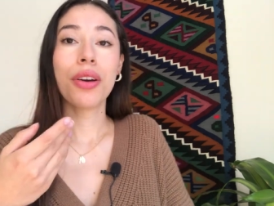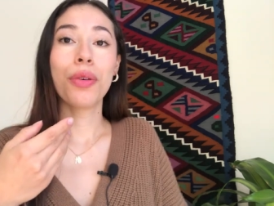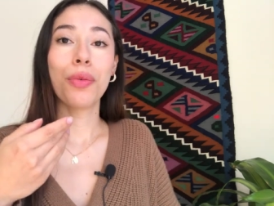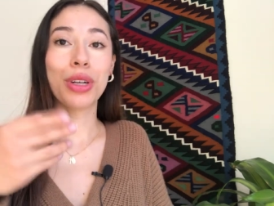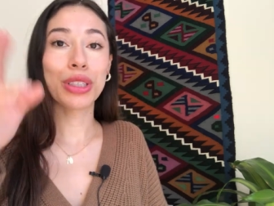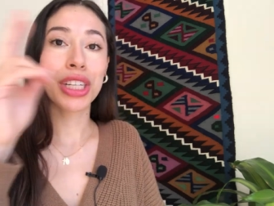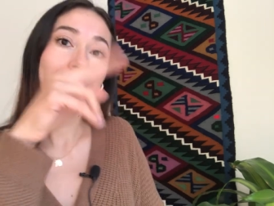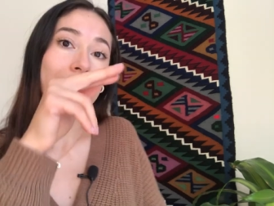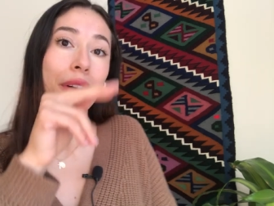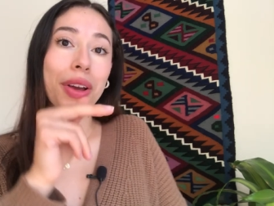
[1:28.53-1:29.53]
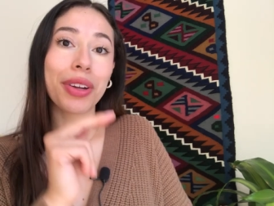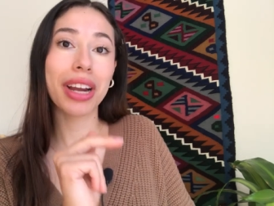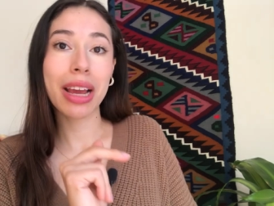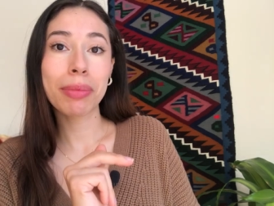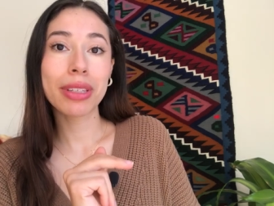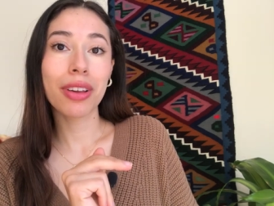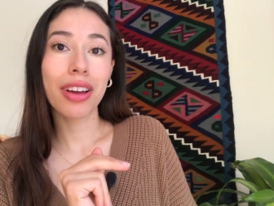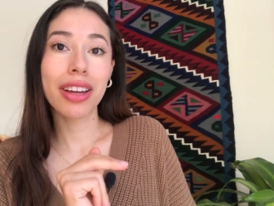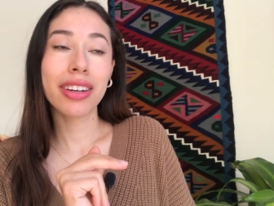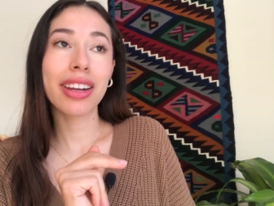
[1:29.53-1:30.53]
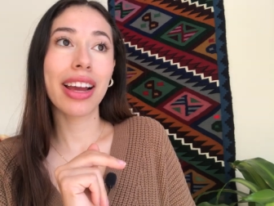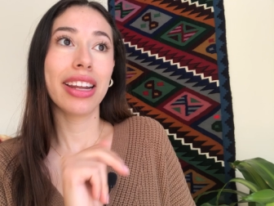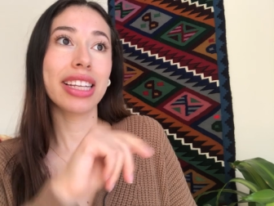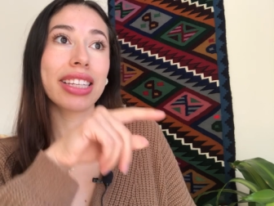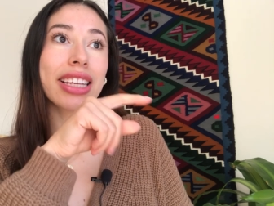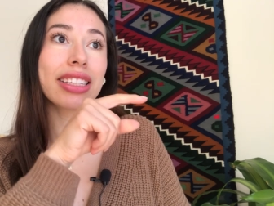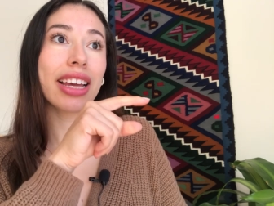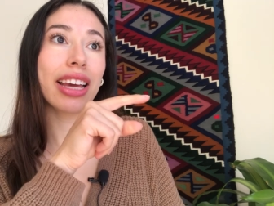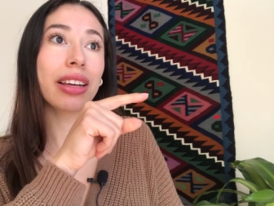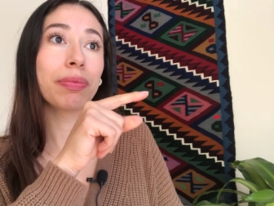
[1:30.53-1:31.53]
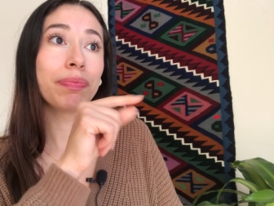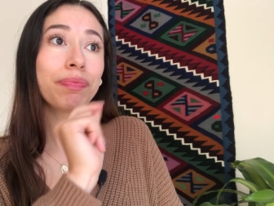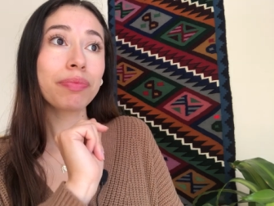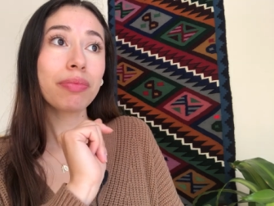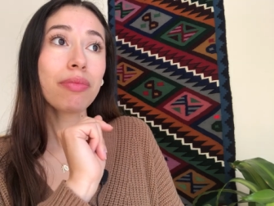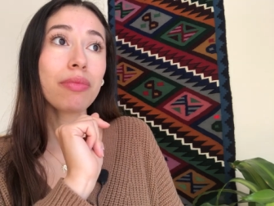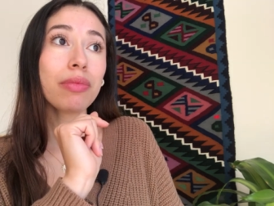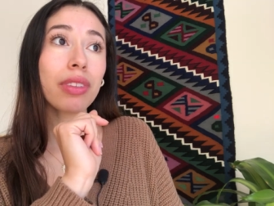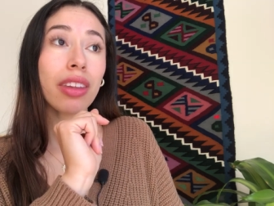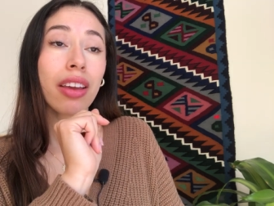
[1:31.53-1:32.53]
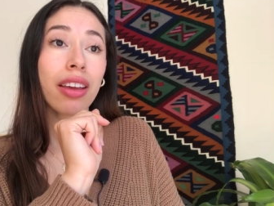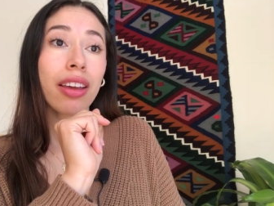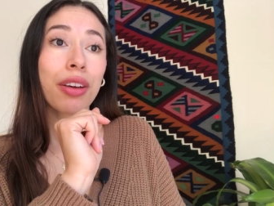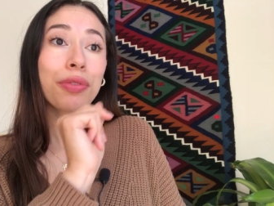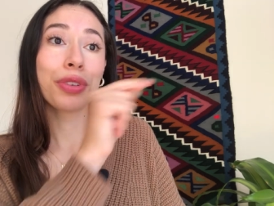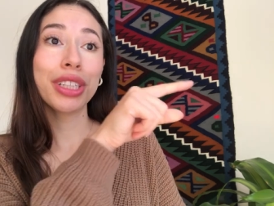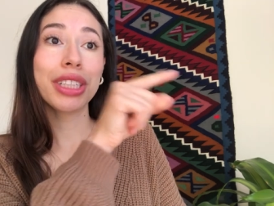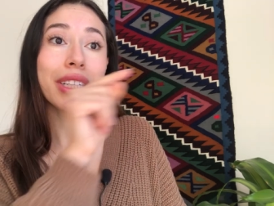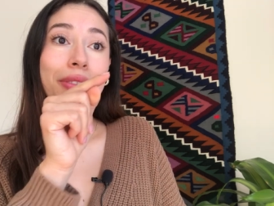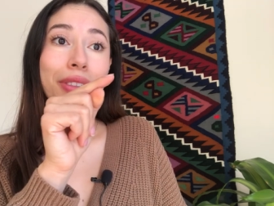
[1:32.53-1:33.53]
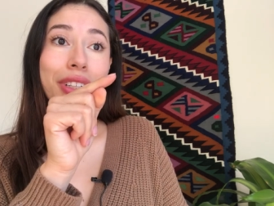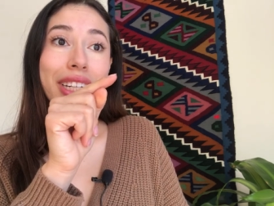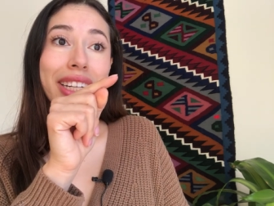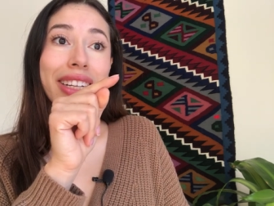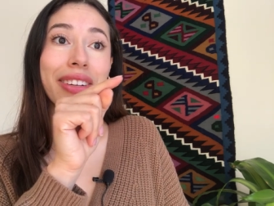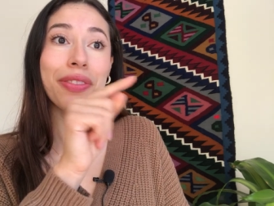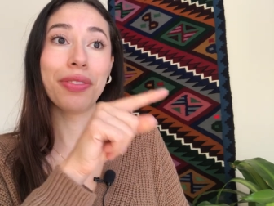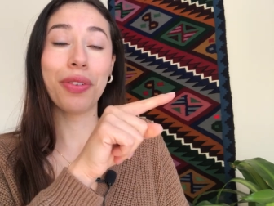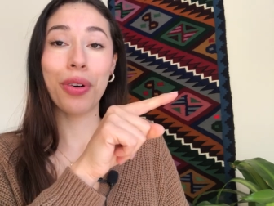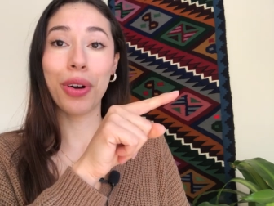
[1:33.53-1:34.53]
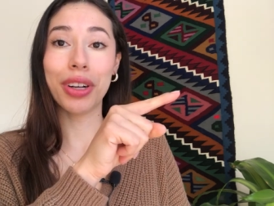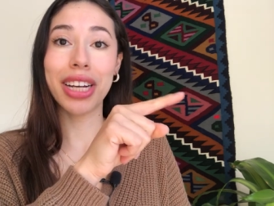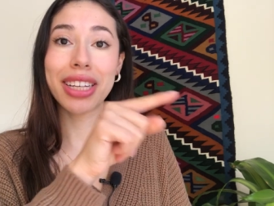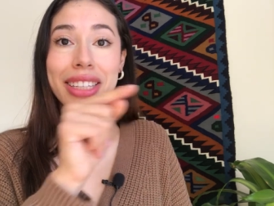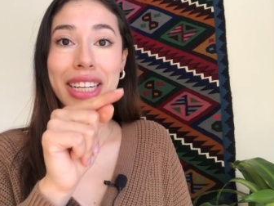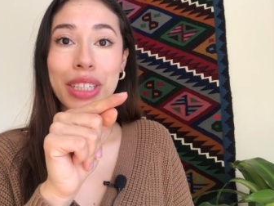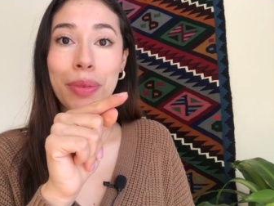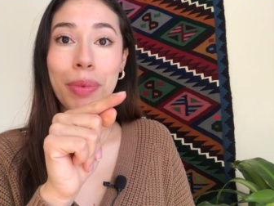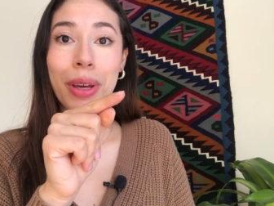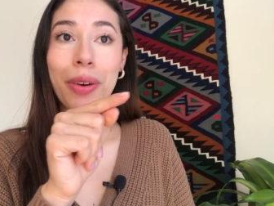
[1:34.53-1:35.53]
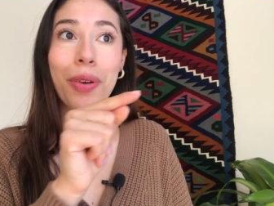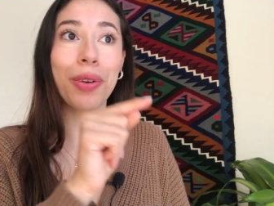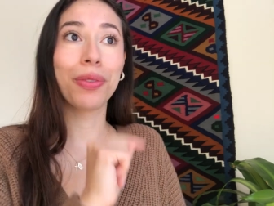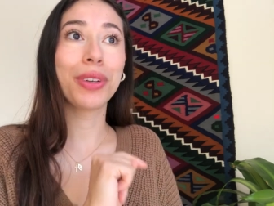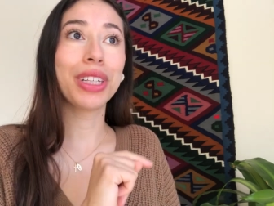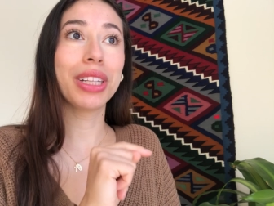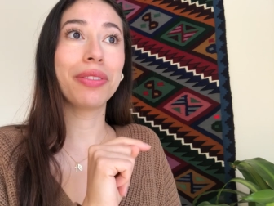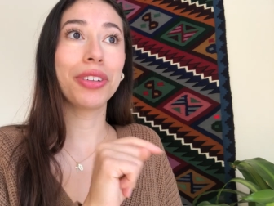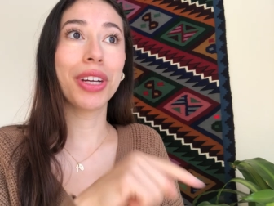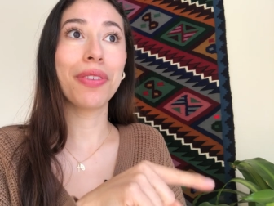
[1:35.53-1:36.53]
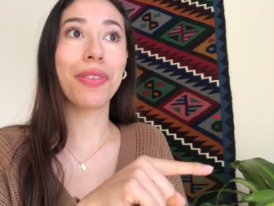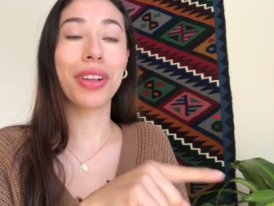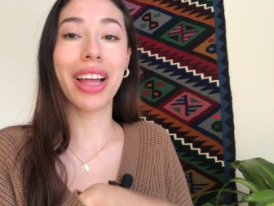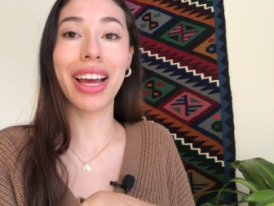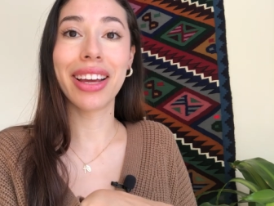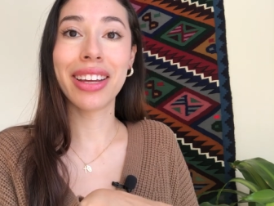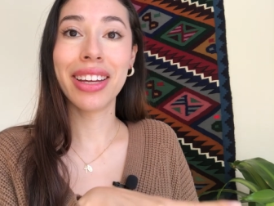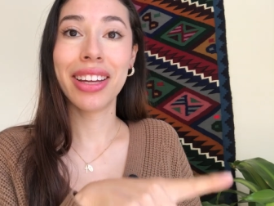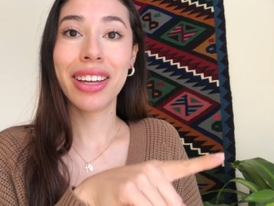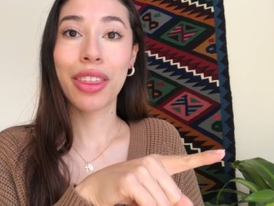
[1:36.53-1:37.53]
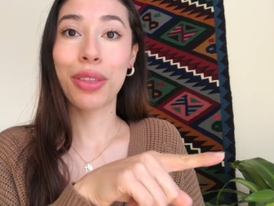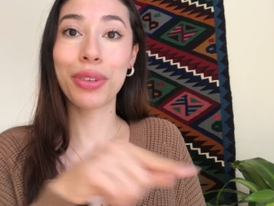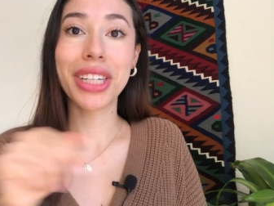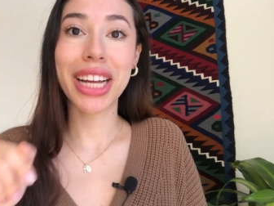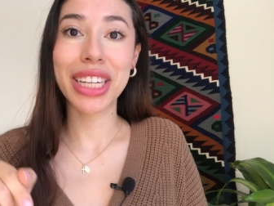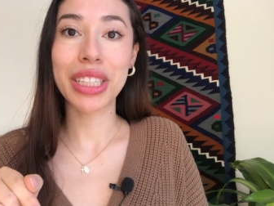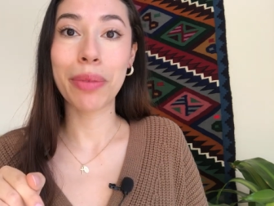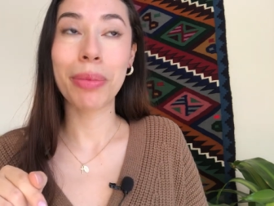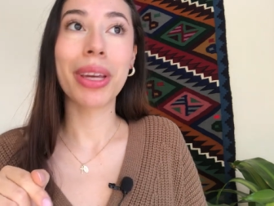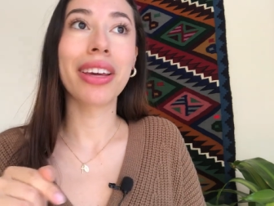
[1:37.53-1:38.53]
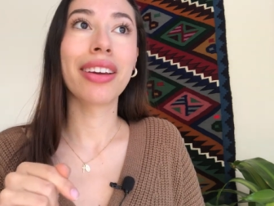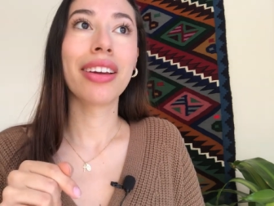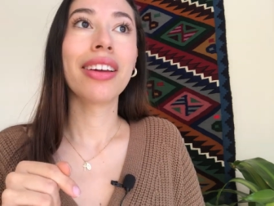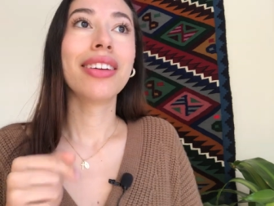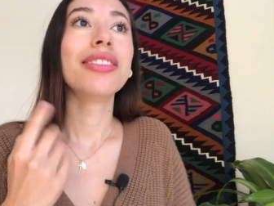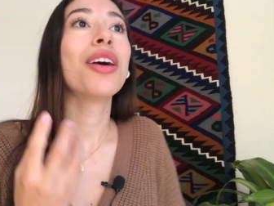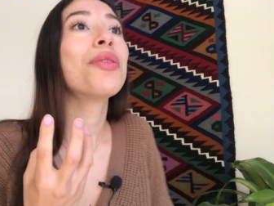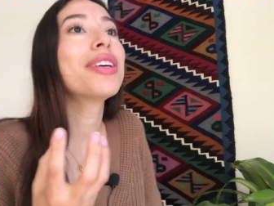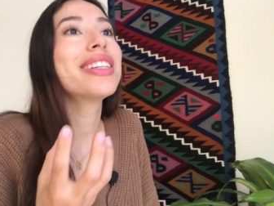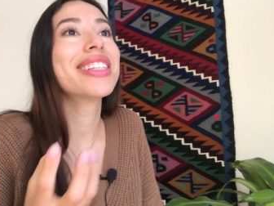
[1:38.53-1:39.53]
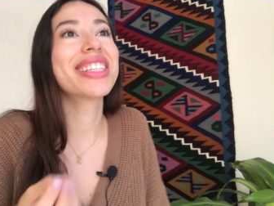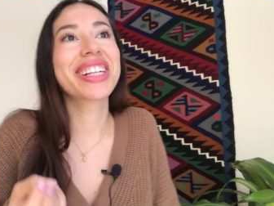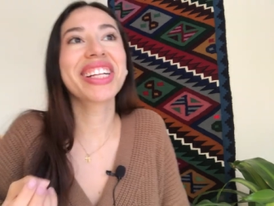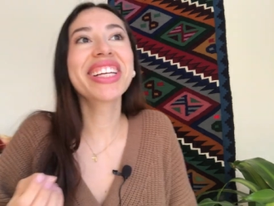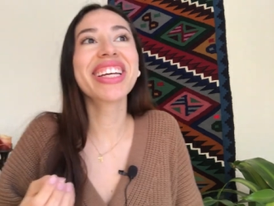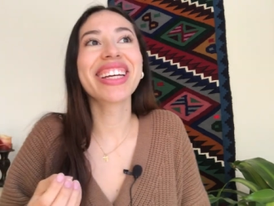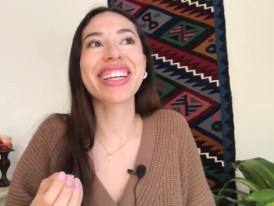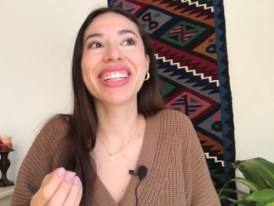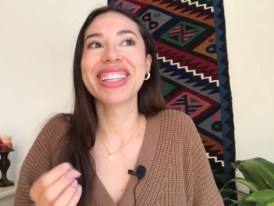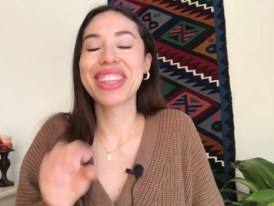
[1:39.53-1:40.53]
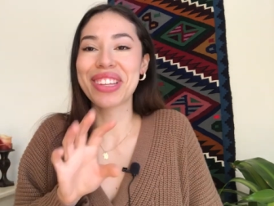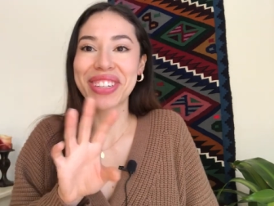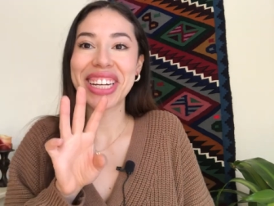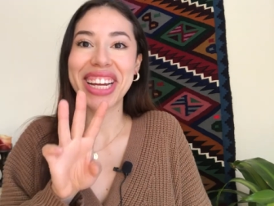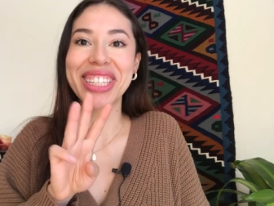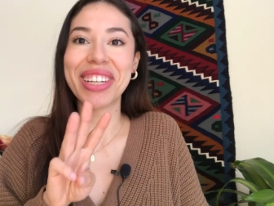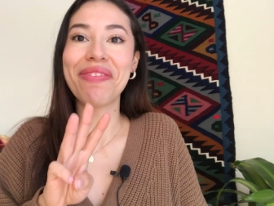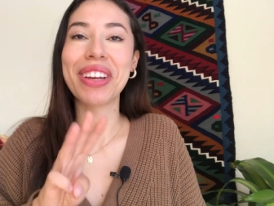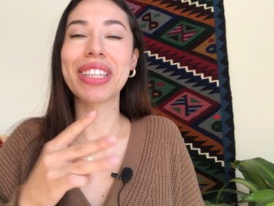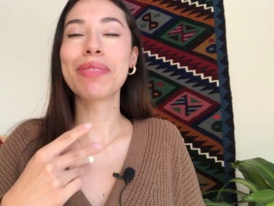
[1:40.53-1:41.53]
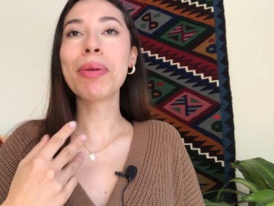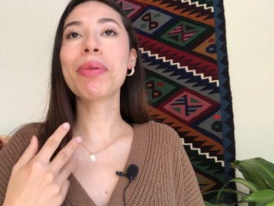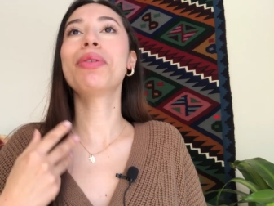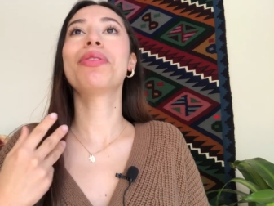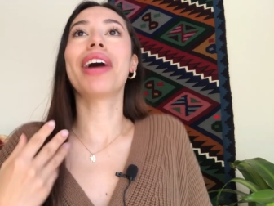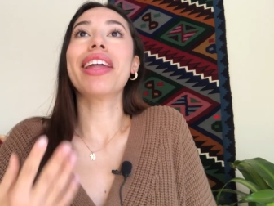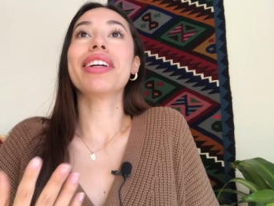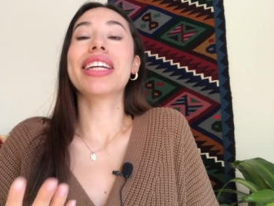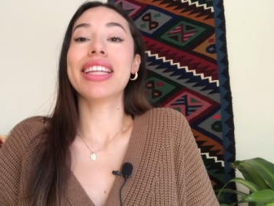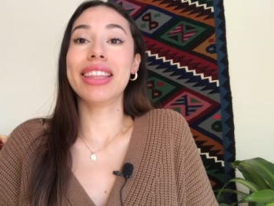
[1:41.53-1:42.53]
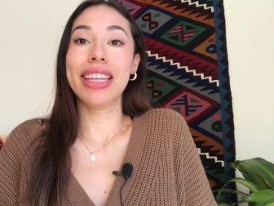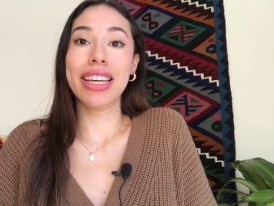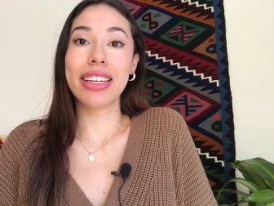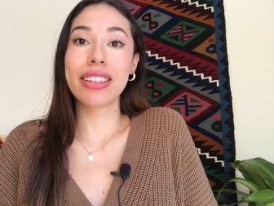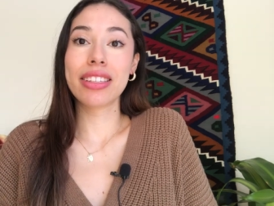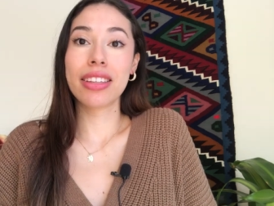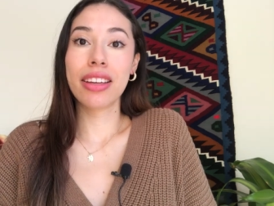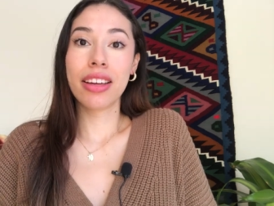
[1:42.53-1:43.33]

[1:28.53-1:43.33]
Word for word: when you're checking out on your Amazon and it says like free delivery for next day shipping or free delivery for like three day shipping, no one is clicking the three day shippings. People would rather get things